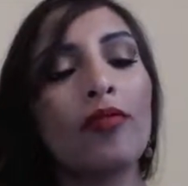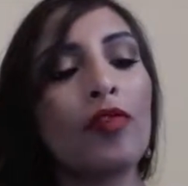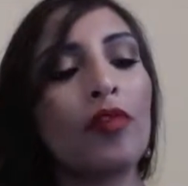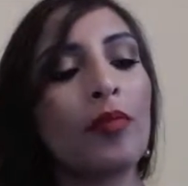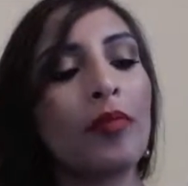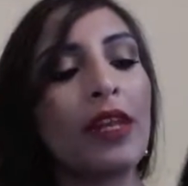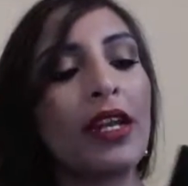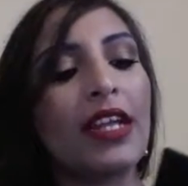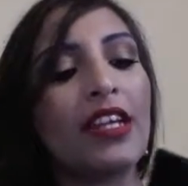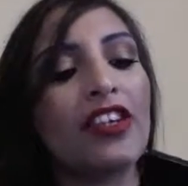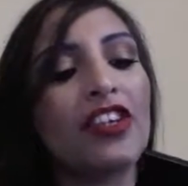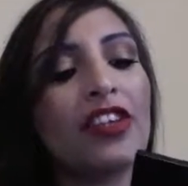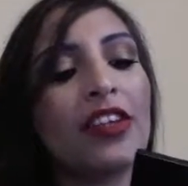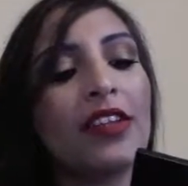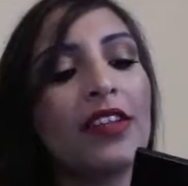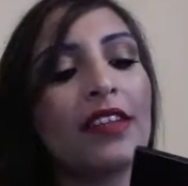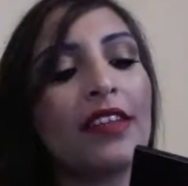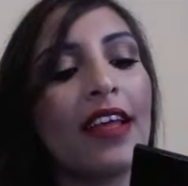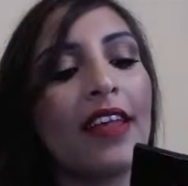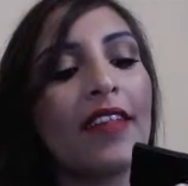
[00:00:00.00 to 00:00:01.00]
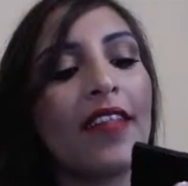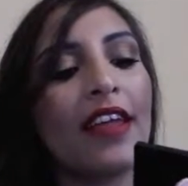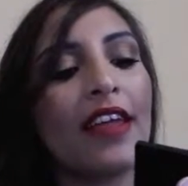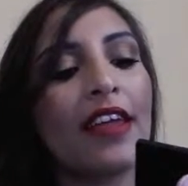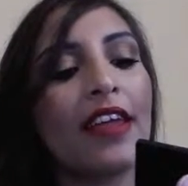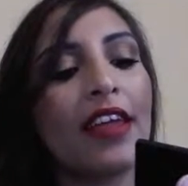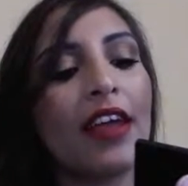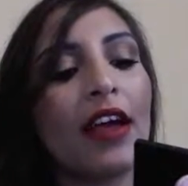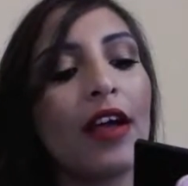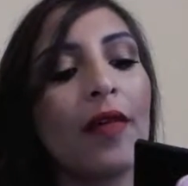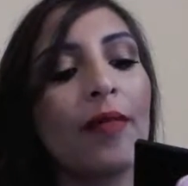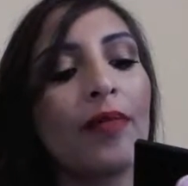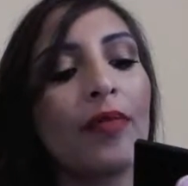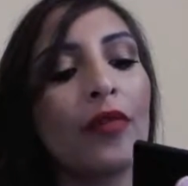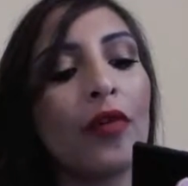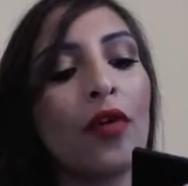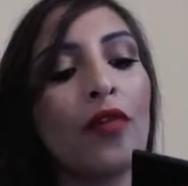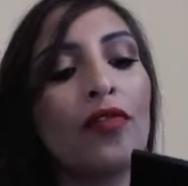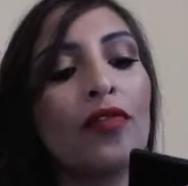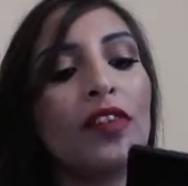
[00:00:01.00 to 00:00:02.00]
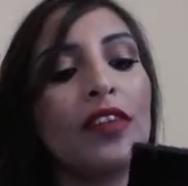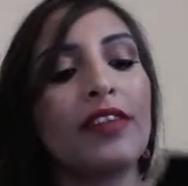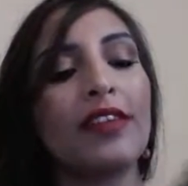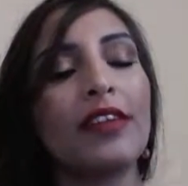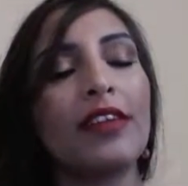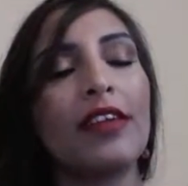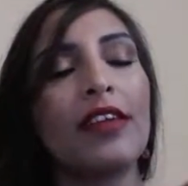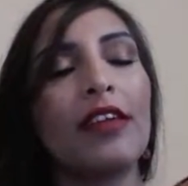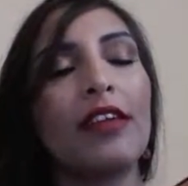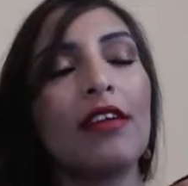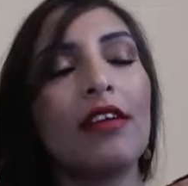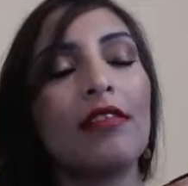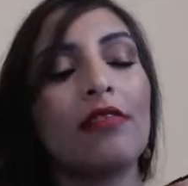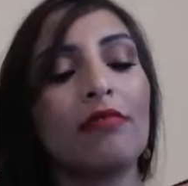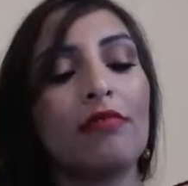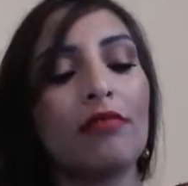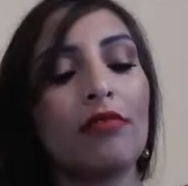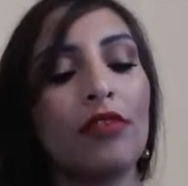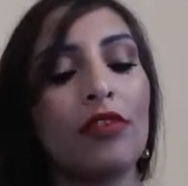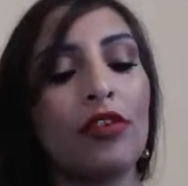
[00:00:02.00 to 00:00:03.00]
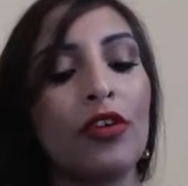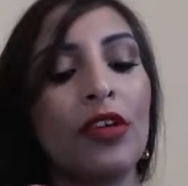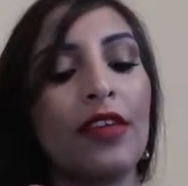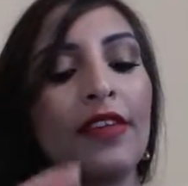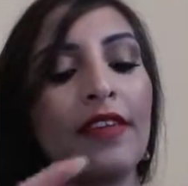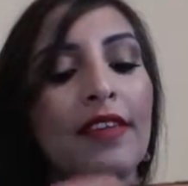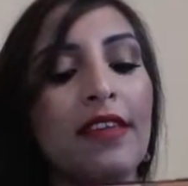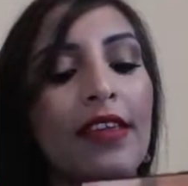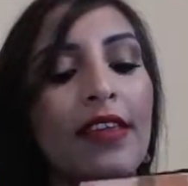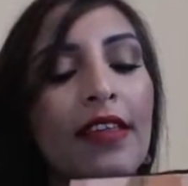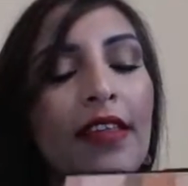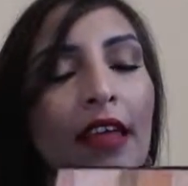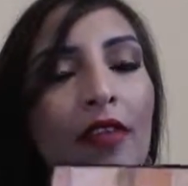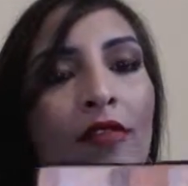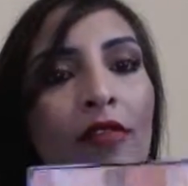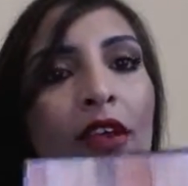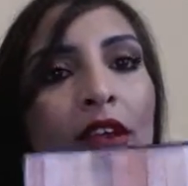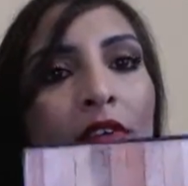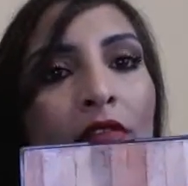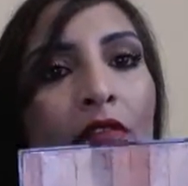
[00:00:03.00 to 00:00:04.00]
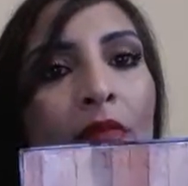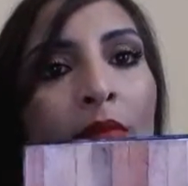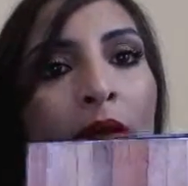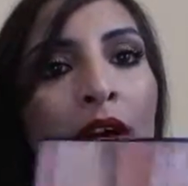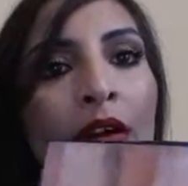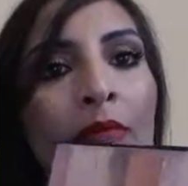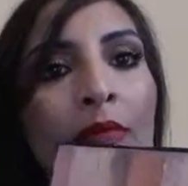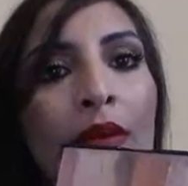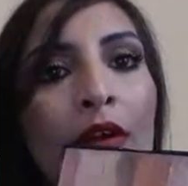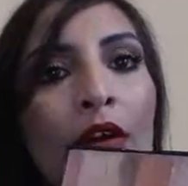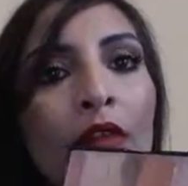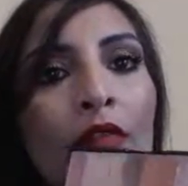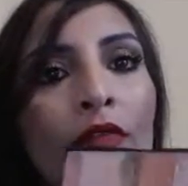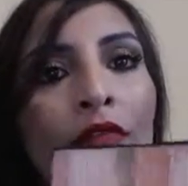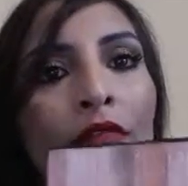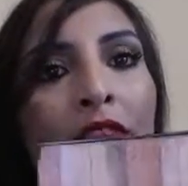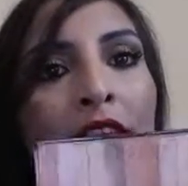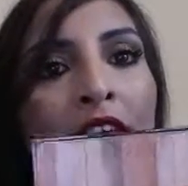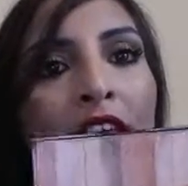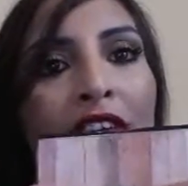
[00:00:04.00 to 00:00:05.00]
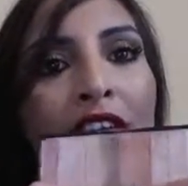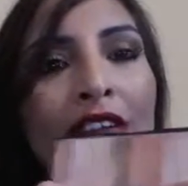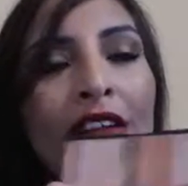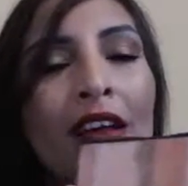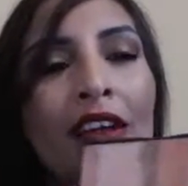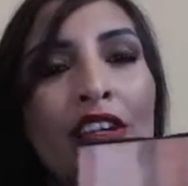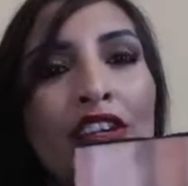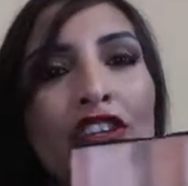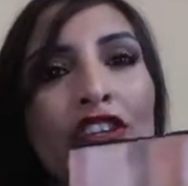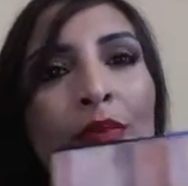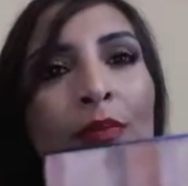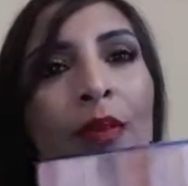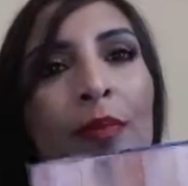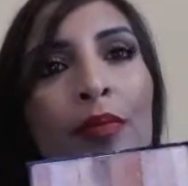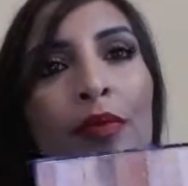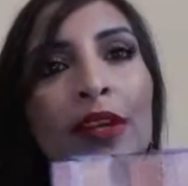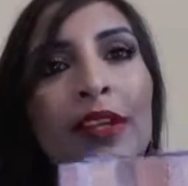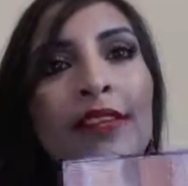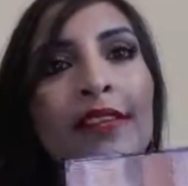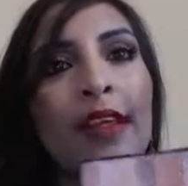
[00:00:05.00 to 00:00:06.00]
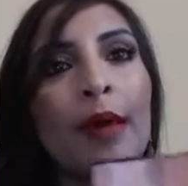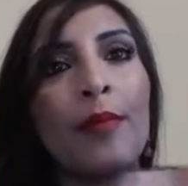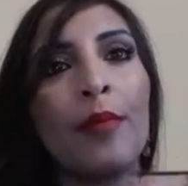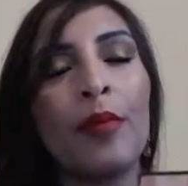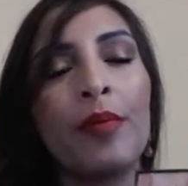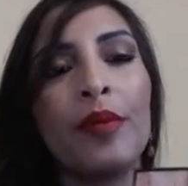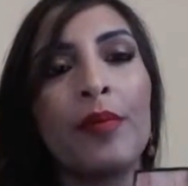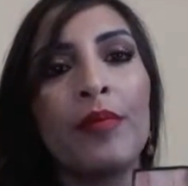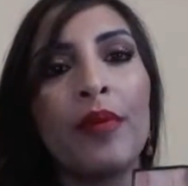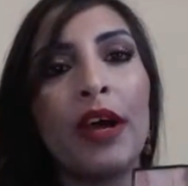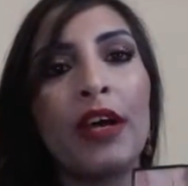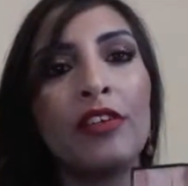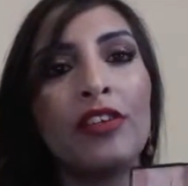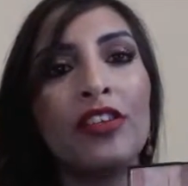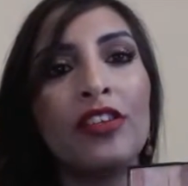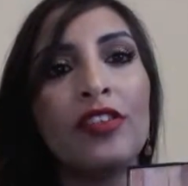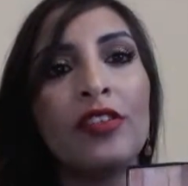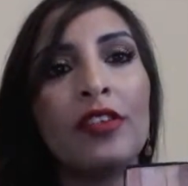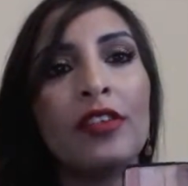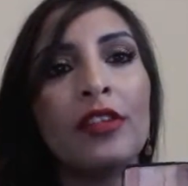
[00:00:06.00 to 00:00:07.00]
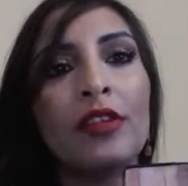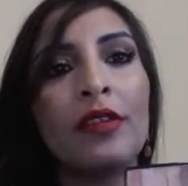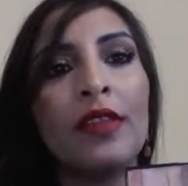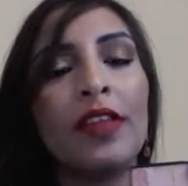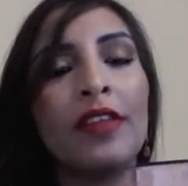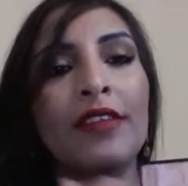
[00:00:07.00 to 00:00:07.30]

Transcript: formulations, and they obviously, you can see, they really remind me of the like shimmer bricks that Bobbi Brown used to do.